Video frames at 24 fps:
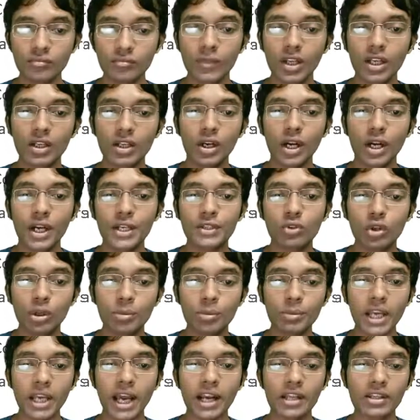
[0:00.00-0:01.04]

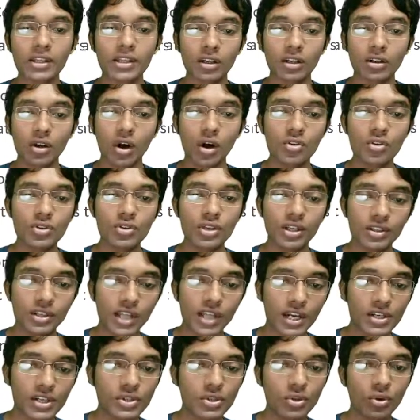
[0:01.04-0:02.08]
another account that
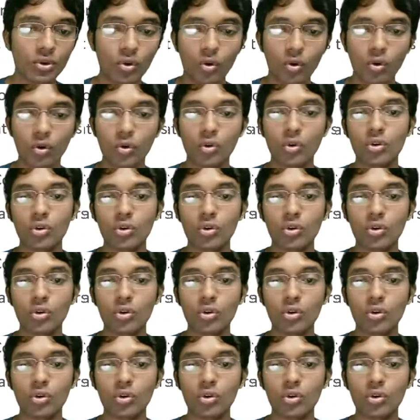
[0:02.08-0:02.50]
you own.